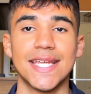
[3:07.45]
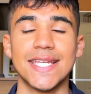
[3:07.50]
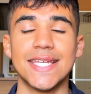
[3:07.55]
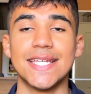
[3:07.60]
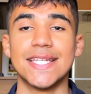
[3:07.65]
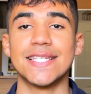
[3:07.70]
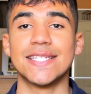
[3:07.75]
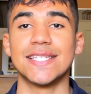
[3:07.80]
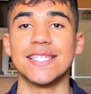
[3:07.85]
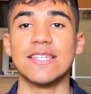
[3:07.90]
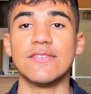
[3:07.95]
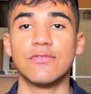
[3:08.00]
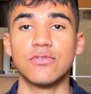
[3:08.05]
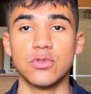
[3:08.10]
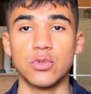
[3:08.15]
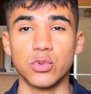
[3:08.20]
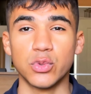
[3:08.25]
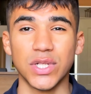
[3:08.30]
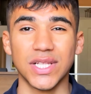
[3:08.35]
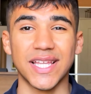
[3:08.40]
is
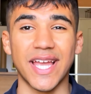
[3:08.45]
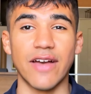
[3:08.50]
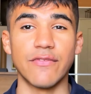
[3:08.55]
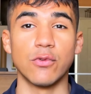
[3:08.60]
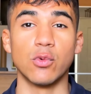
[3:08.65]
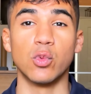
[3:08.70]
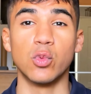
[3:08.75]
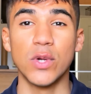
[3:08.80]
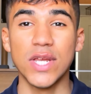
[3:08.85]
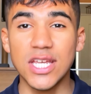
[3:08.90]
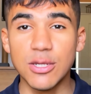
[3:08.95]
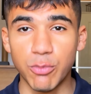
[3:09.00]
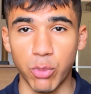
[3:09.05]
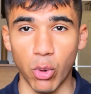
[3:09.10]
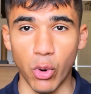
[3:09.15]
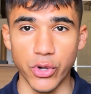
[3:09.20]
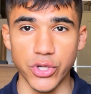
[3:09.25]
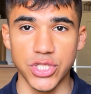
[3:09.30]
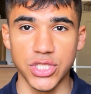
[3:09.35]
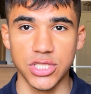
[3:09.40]
if you really have a weak
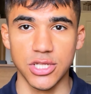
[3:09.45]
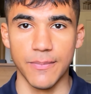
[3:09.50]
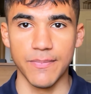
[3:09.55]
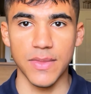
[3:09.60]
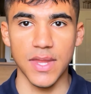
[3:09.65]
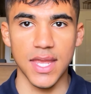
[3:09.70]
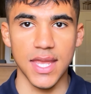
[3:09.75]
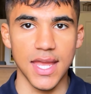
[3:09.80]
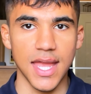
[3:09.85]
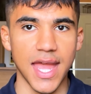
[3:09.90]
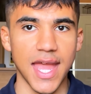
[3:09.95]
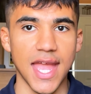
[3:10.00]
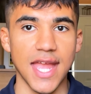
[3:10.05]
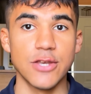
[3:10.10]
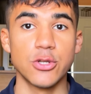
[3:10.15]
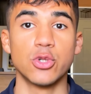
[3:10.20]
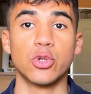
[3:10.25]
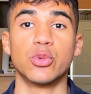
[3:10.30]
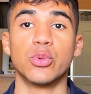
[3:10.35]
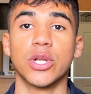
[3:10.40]
point
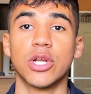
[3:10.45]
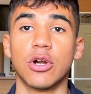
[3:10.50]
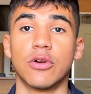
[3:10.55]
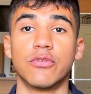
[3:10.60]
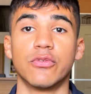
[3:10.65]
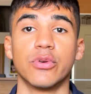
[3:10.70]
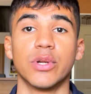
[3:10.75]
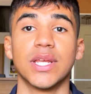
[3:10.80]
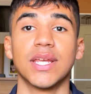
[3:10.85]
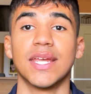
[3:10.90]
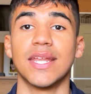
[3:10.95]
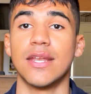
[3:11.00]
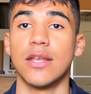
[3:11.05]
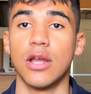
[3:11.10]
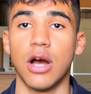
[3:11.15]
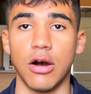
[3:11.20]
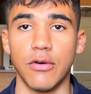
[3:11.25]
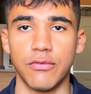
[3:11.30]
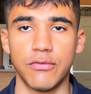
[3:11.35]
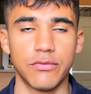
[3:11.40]
and you're recovering
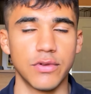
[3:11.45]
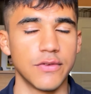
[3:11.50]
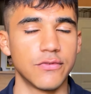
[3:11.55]
enough.